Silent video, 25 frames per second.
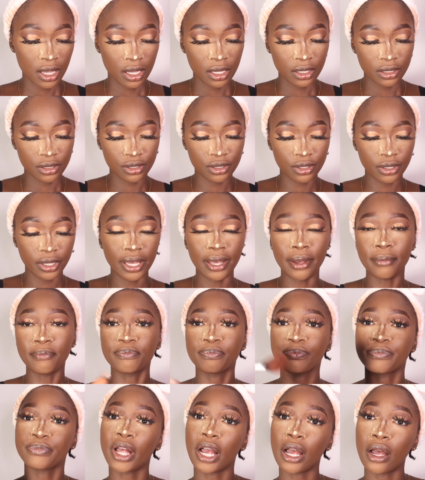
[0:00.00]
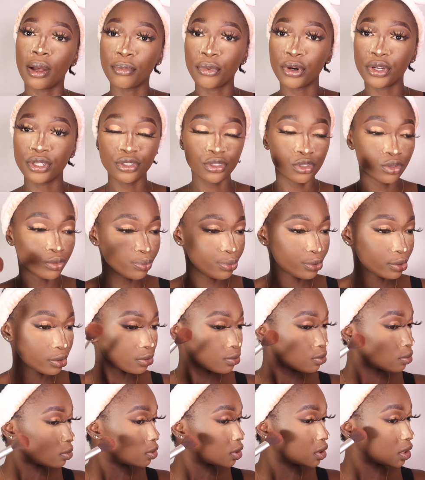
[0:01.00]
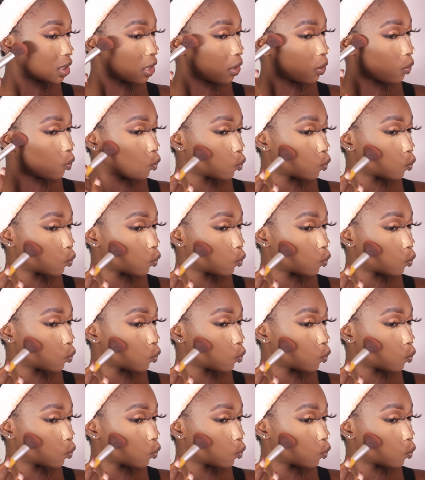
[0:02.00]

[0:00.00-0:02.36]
So yeah, I'm going to bronze now,